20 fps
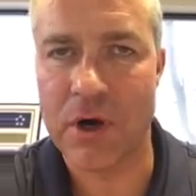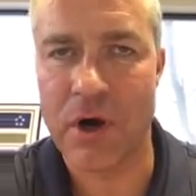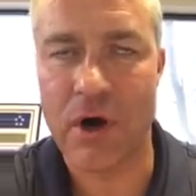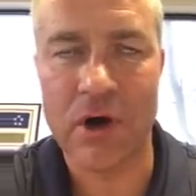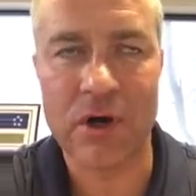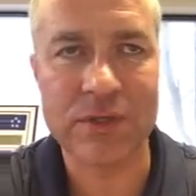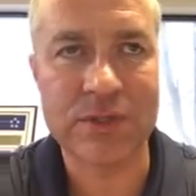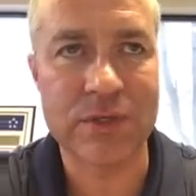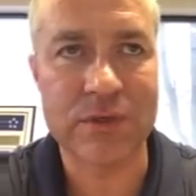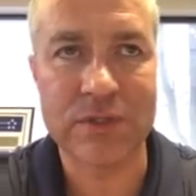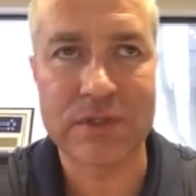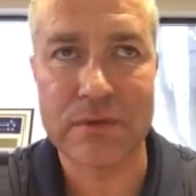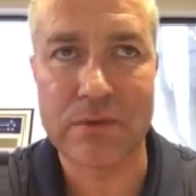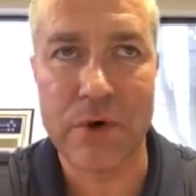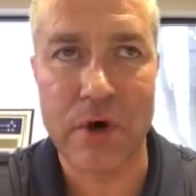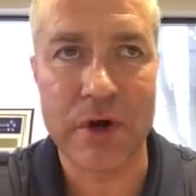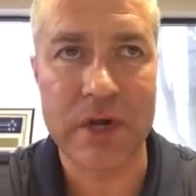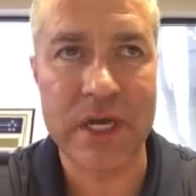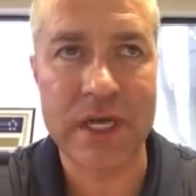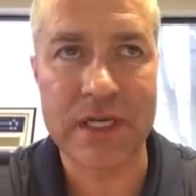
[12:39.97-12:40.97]
all sorts of
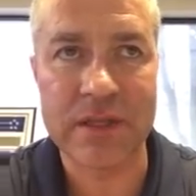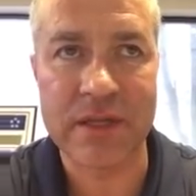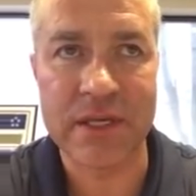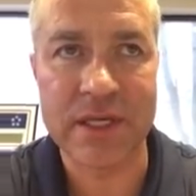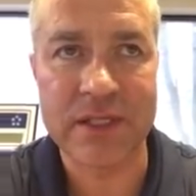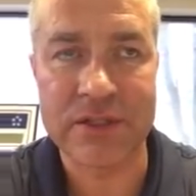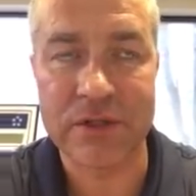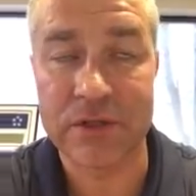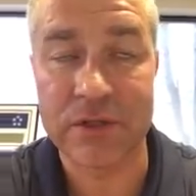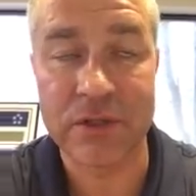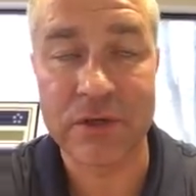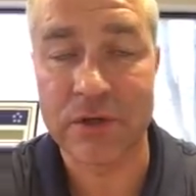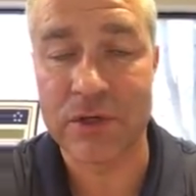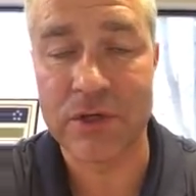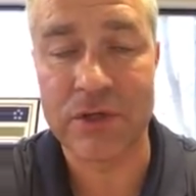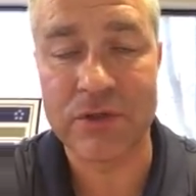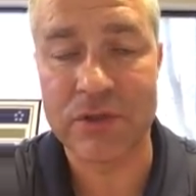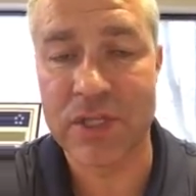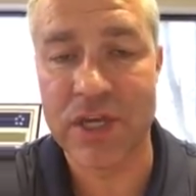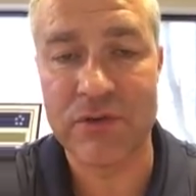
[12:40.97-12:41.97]
marketing things, or
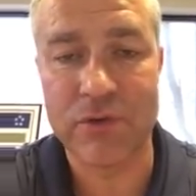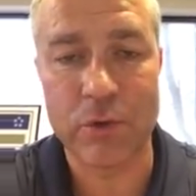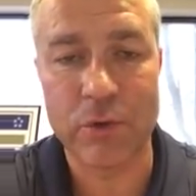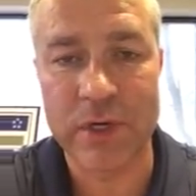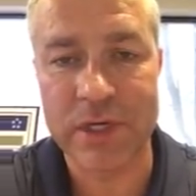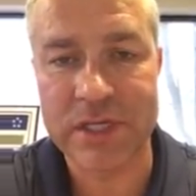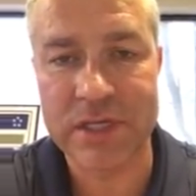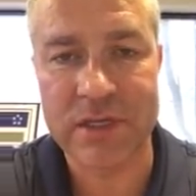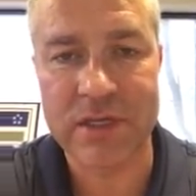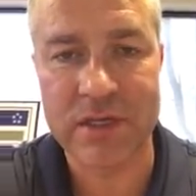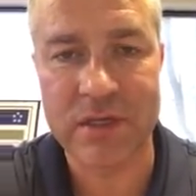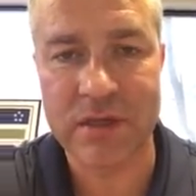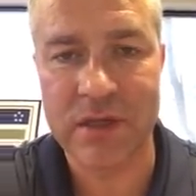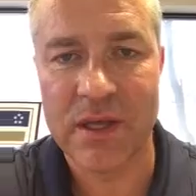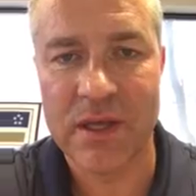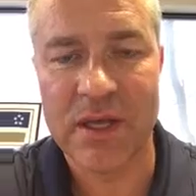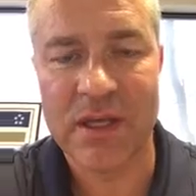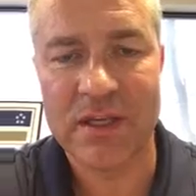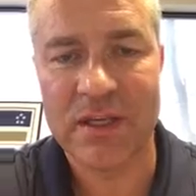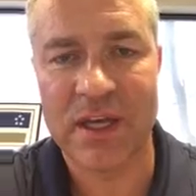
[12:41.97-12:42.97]
you'll never reach the
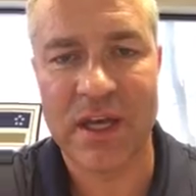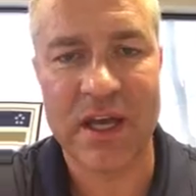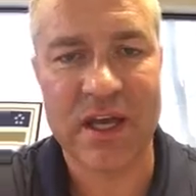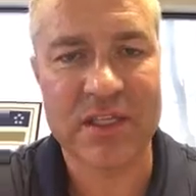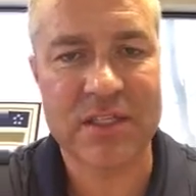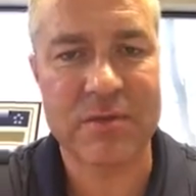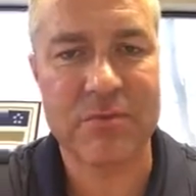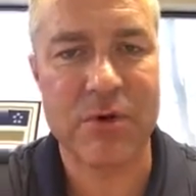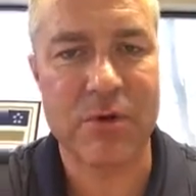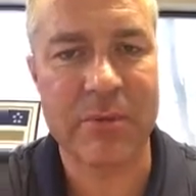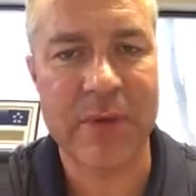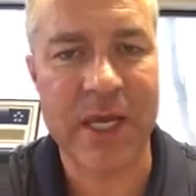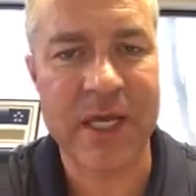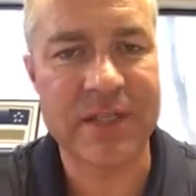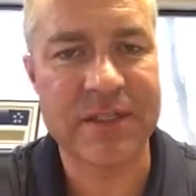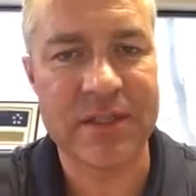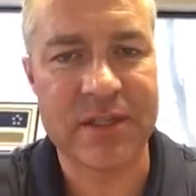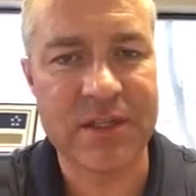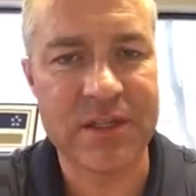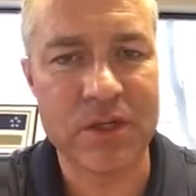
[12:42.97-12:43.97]
customer
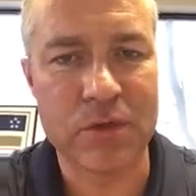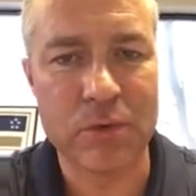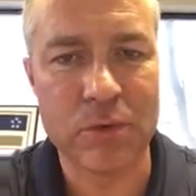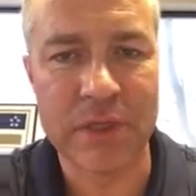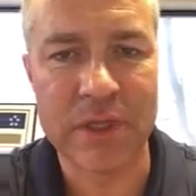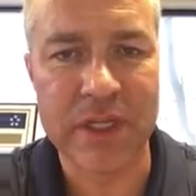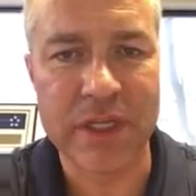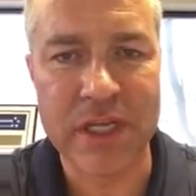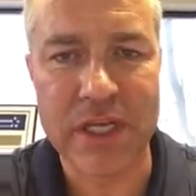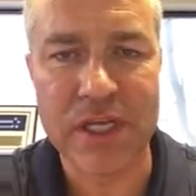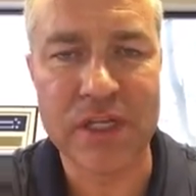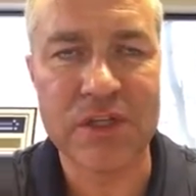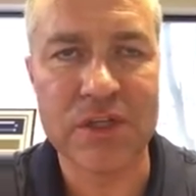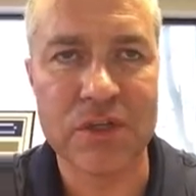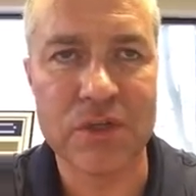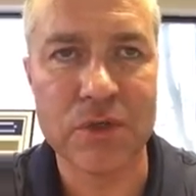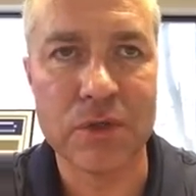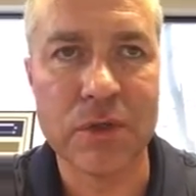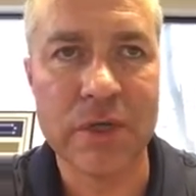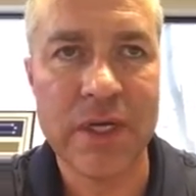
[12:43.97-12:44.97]
base that you really need
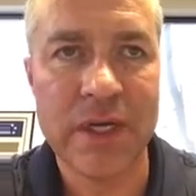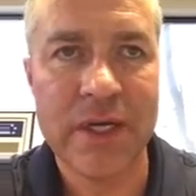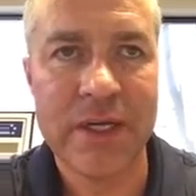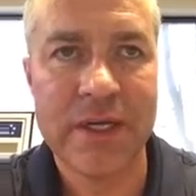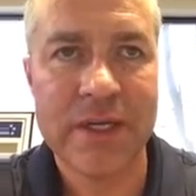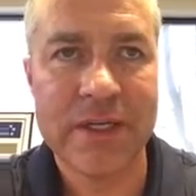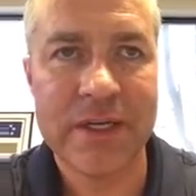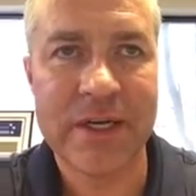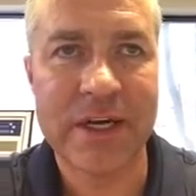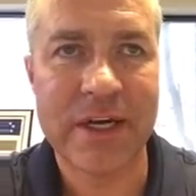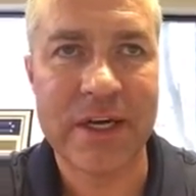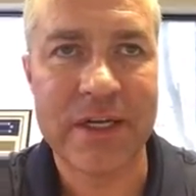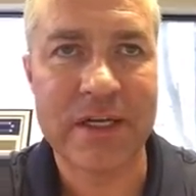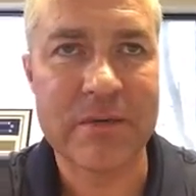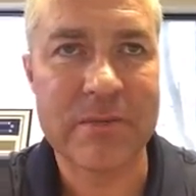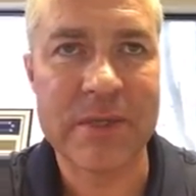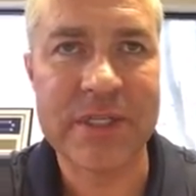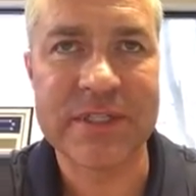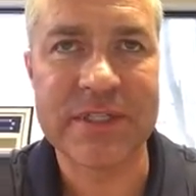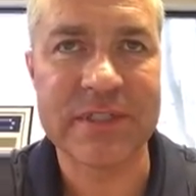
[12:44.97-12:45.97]
to
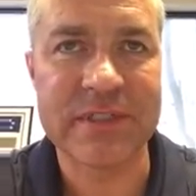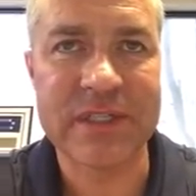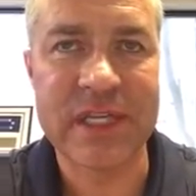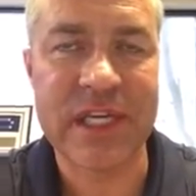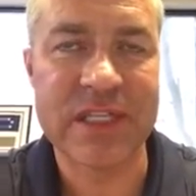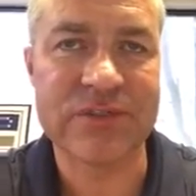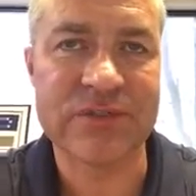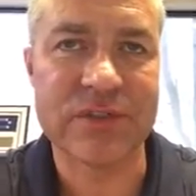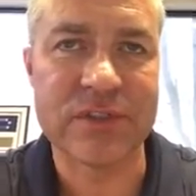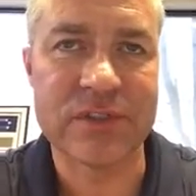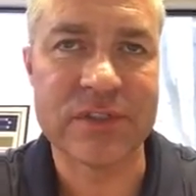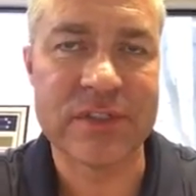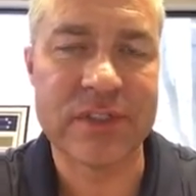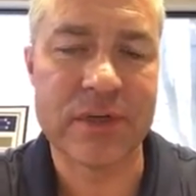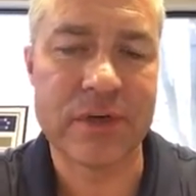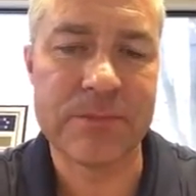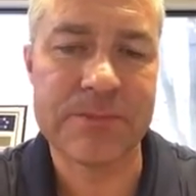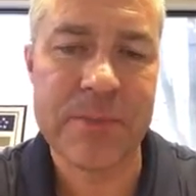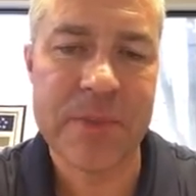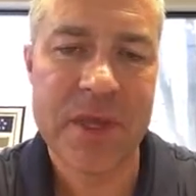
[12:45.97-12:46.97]
be successful.
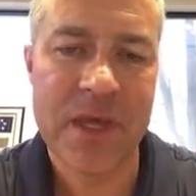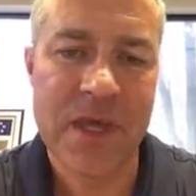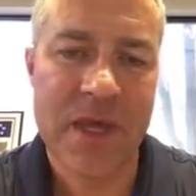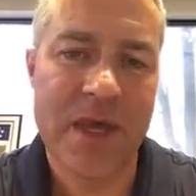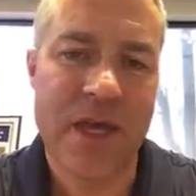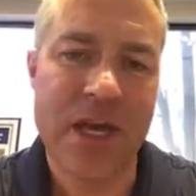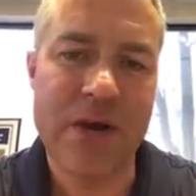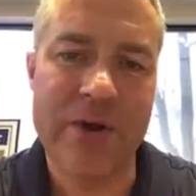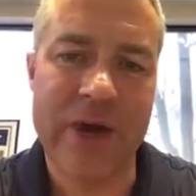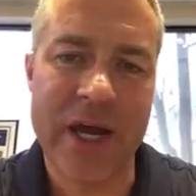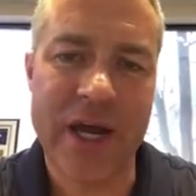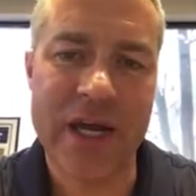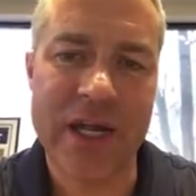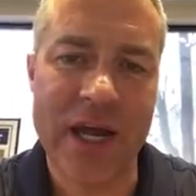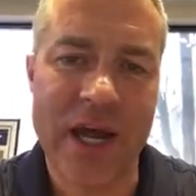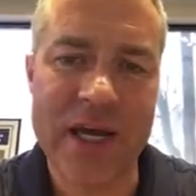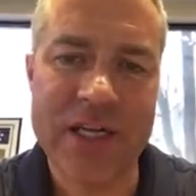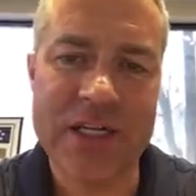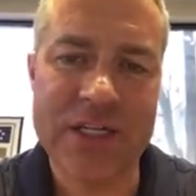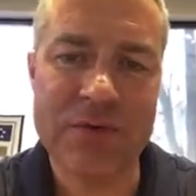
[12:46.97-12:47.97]
So anyway,
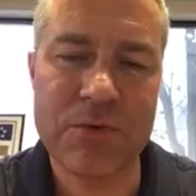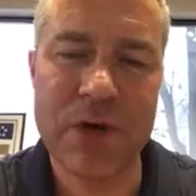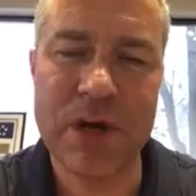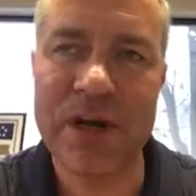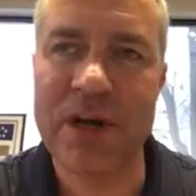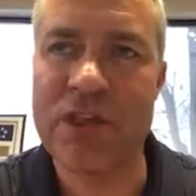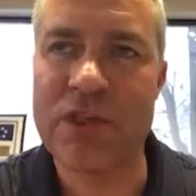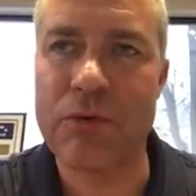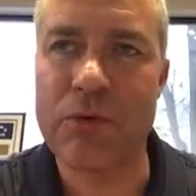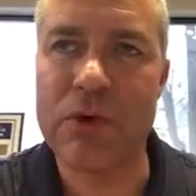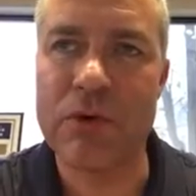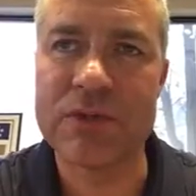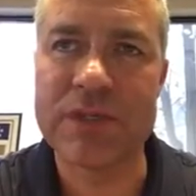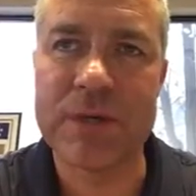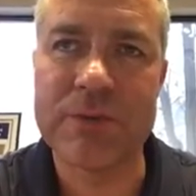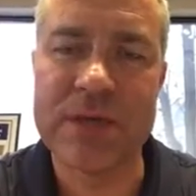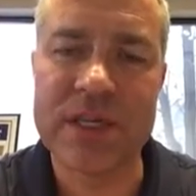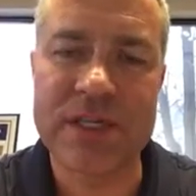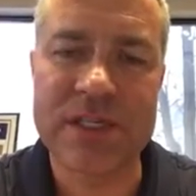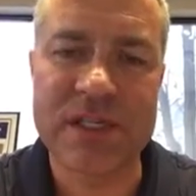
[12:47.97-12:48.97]
I just wanted to throw
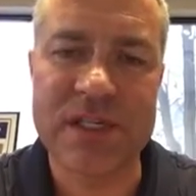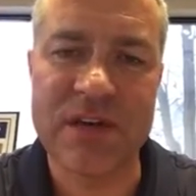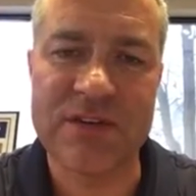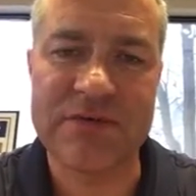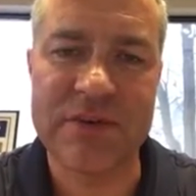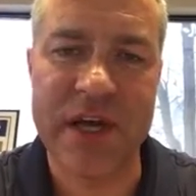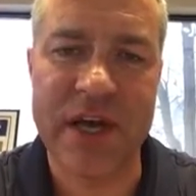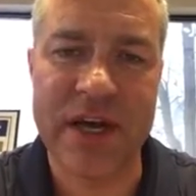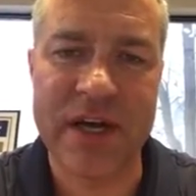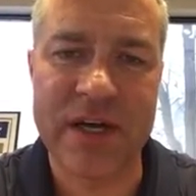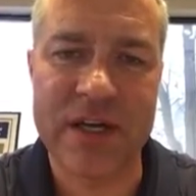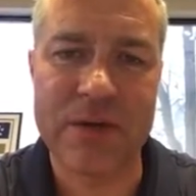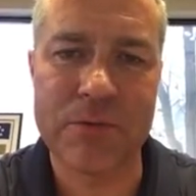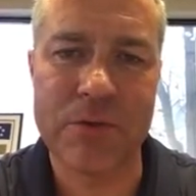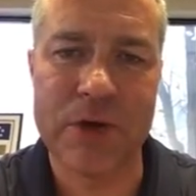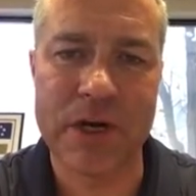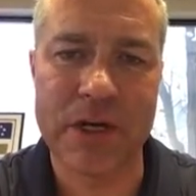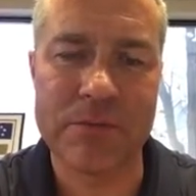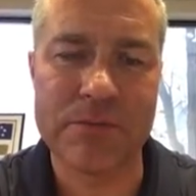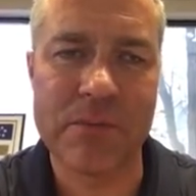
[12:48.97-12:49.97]
some of this stuff out. I didn't
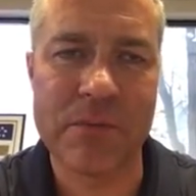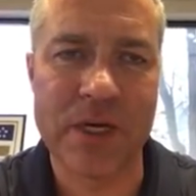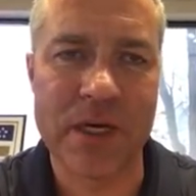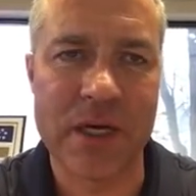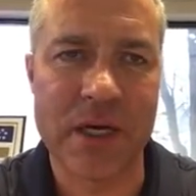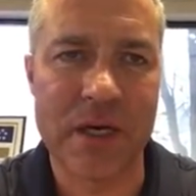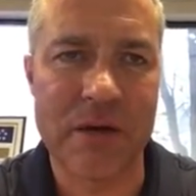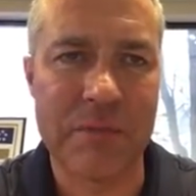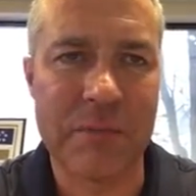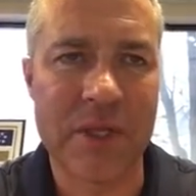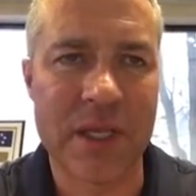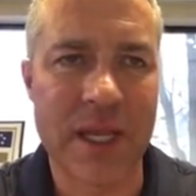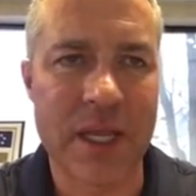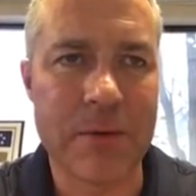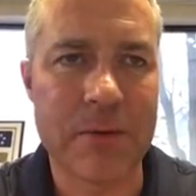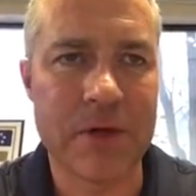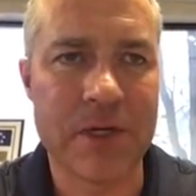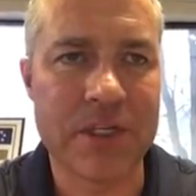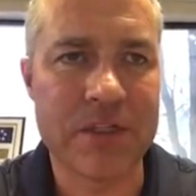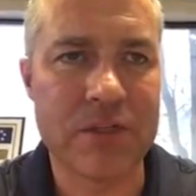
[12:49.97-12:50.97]
want to
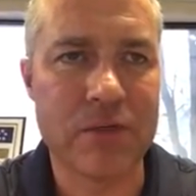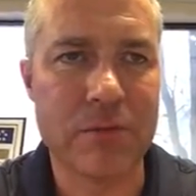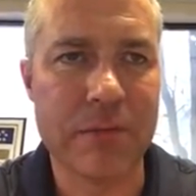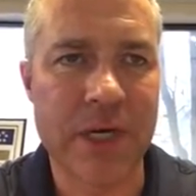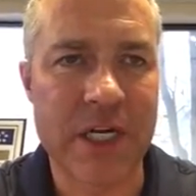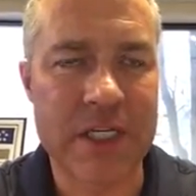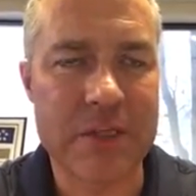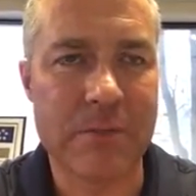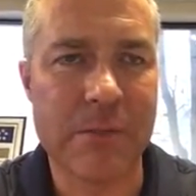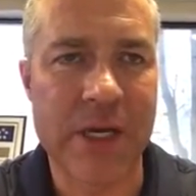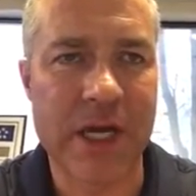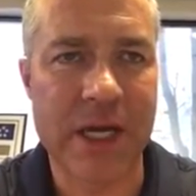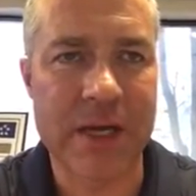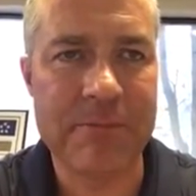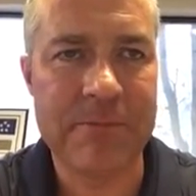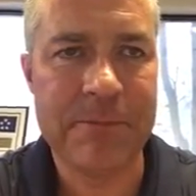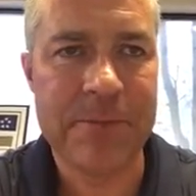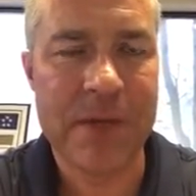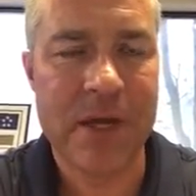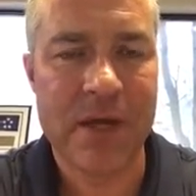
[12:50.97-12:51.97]
belabor it too much,
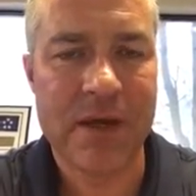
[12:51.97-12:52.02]
but